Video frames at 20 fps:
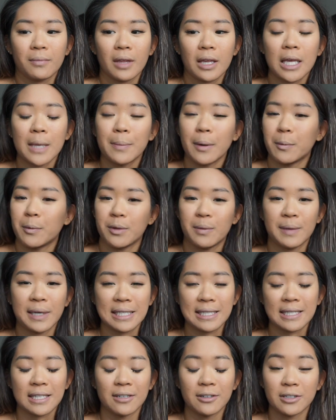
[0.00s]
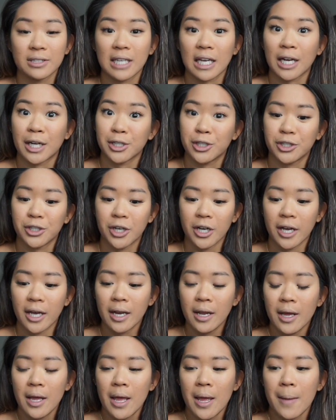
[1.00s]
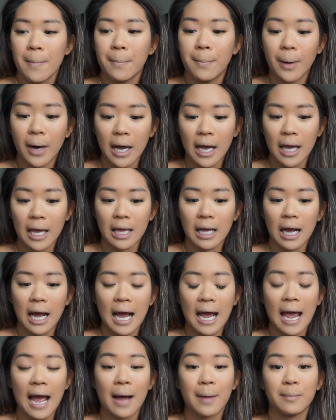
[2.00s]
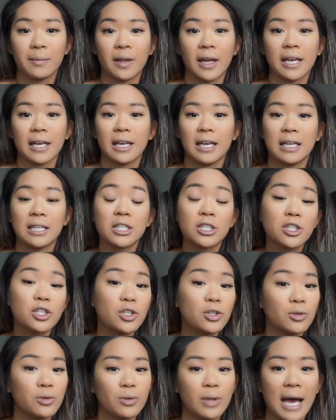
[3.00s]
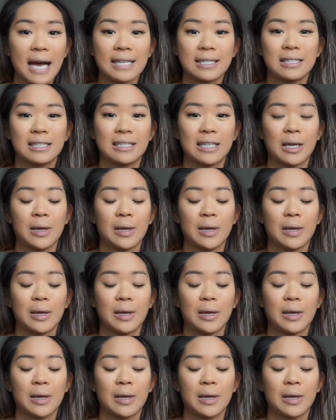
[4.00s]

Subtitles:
keep up with my skills like I should. But I am like into that